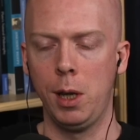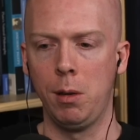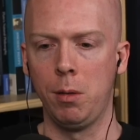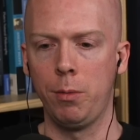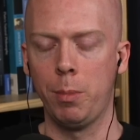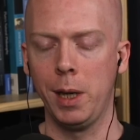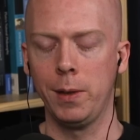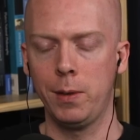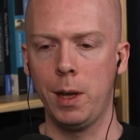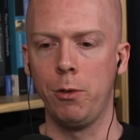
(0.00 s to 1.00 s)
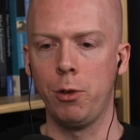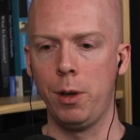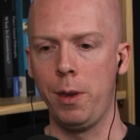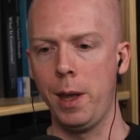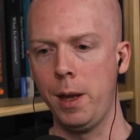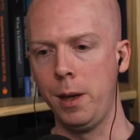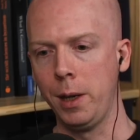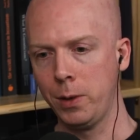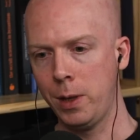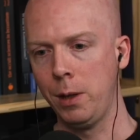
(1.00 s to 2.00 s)
And by extension then,
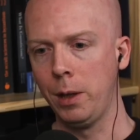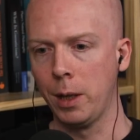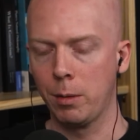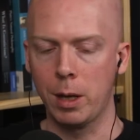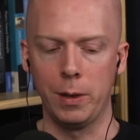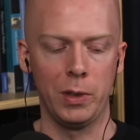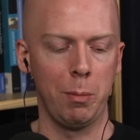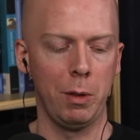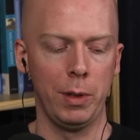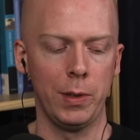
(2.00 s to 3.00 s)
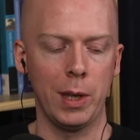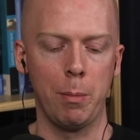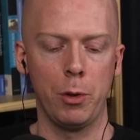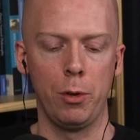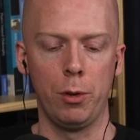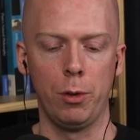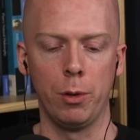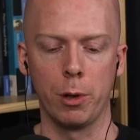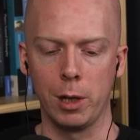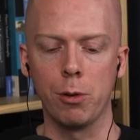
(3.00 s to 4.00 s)
and extending the concept of
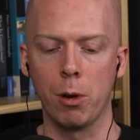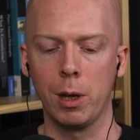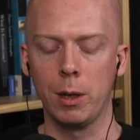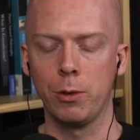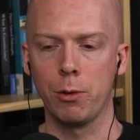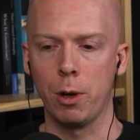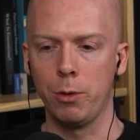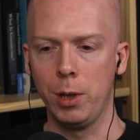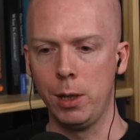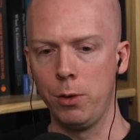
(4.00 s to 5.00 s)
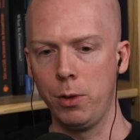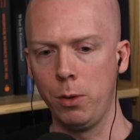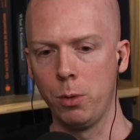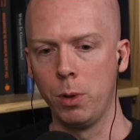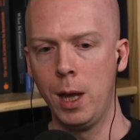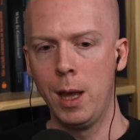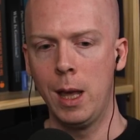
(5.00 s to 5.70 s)
inceptional or catarchic astrology into